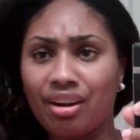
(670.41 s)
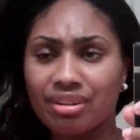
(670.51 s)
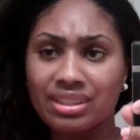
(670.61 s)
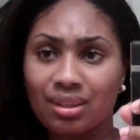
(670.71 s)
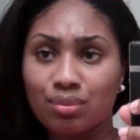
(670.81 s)
I
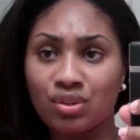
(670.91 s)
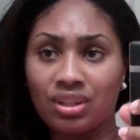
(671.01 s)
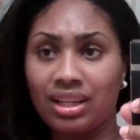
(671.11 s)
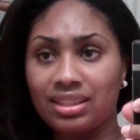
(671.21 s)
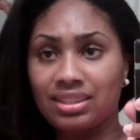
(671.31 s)
read something
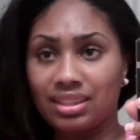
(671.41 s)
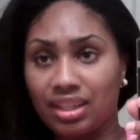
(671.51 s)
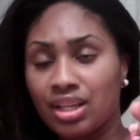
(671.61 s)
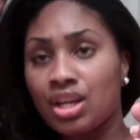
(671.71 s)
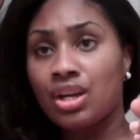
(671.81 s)
online that
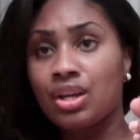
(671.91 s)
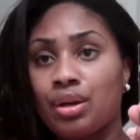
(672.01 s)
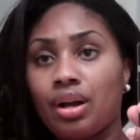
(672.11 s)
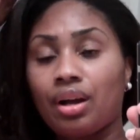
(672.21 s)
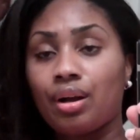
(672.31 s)
said
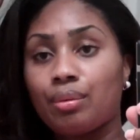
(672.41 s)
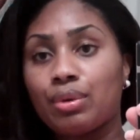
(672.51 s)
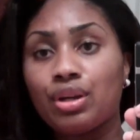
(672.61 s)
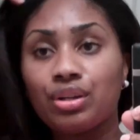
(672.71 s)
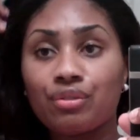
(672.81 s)
um,
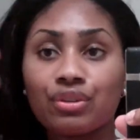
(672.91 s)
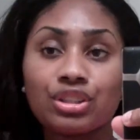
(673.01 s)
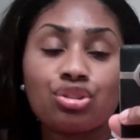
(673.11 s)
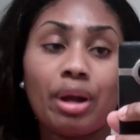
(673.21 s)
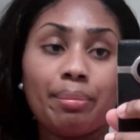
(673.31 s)
your
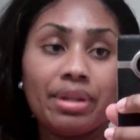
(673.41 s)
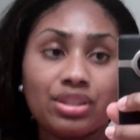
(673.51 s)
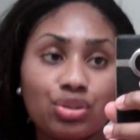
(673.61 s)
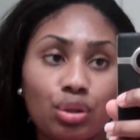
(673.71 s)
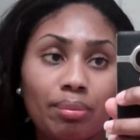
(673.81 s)
first
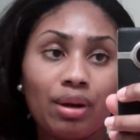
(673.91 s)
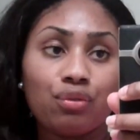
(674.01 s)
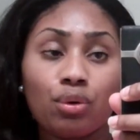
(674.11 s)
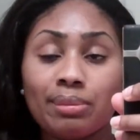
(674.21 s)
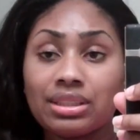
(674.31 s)
trimester,
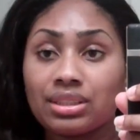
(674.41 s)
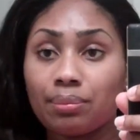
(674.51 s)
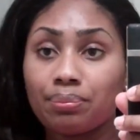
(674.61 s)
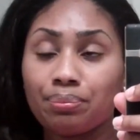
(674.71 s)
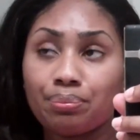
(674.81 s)
about four months
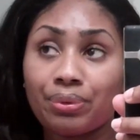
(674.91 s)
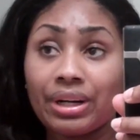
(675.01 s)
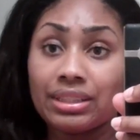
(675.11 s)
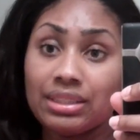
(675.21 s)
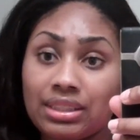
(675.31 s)
of
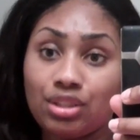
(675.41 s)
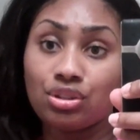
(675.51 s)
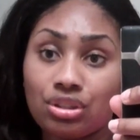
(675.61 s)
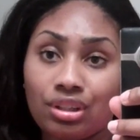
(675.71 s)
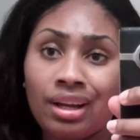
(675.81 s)
pregnancy, you
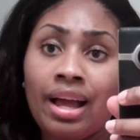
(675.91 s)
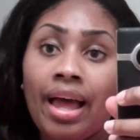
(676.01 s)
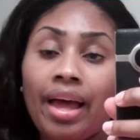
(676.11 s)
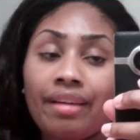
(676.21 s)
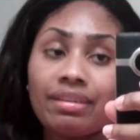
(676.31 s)
should
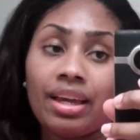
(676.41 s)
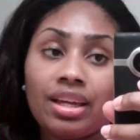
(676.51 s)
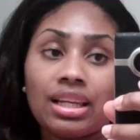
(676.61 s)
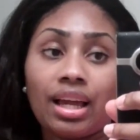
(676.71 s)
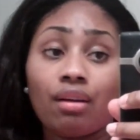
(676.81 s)
have
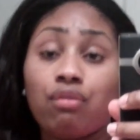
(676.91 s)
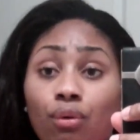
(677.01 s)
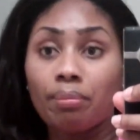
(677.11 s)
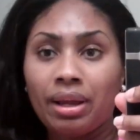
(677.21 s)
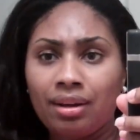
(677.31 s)
gained like
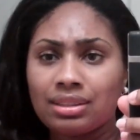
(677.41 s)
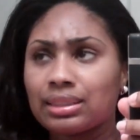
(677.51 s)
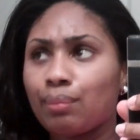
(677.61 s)
four pounds.